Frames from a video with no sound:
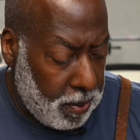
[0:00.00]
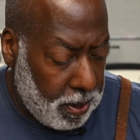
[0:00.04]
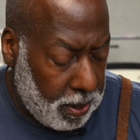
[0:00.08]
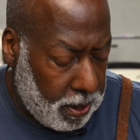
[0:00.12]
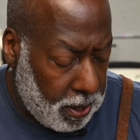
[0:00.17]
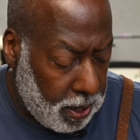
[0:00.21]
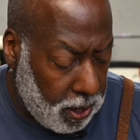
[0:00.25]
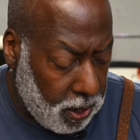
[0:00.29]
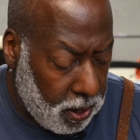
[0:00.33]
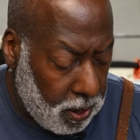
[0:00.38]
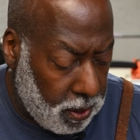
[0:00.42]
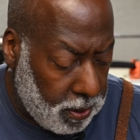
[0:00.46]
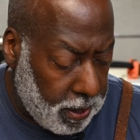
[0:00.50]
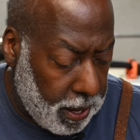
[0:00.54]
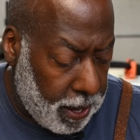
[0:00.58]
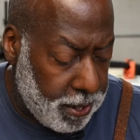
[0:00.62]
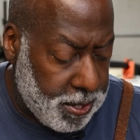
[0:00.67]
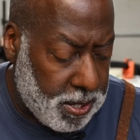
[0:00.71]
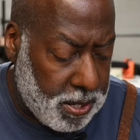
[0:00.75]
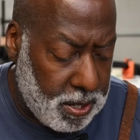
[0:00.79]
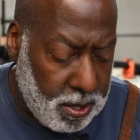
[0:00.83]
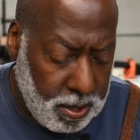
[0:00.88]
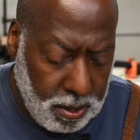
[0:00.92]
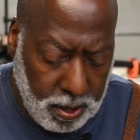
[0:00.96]
here,
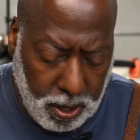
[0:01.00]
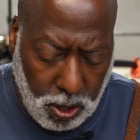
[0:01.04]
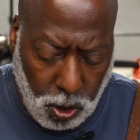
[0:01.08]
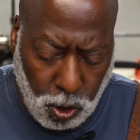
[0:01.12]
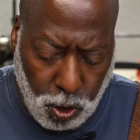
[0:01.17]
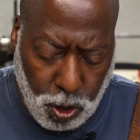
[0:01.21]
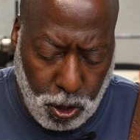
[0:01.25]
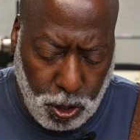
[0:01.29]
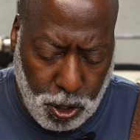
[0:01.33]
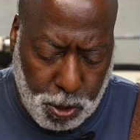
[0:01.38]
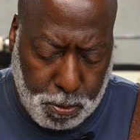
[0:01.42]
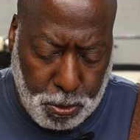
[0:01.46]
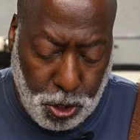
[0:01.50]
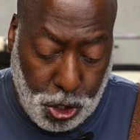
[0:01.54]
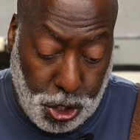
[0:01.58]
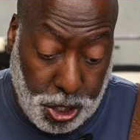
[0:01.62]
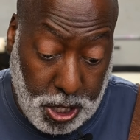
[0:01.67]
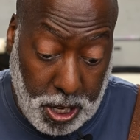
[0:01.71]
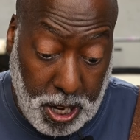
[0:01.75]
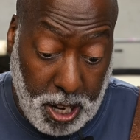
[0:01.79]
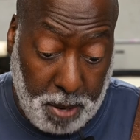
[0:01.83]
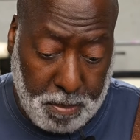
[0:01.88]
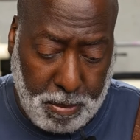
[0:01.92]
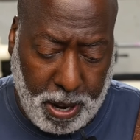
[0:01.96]
that's, is
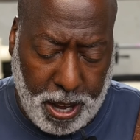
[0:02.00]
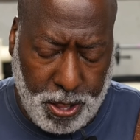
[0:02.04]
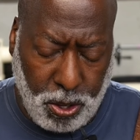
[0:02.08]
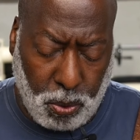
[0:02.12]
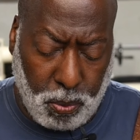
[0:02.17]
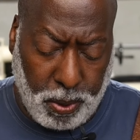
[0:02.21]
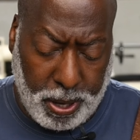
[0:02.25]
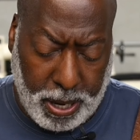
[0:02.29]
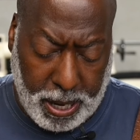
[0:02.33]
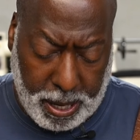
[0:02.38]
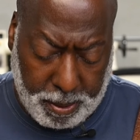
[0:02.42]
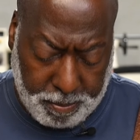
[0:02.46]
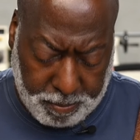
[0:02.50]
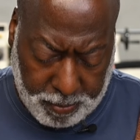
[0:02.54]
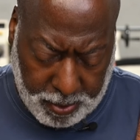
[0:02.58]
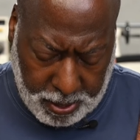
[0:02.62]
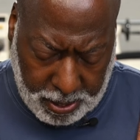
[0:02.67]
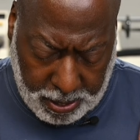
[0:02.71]
machined, by the way,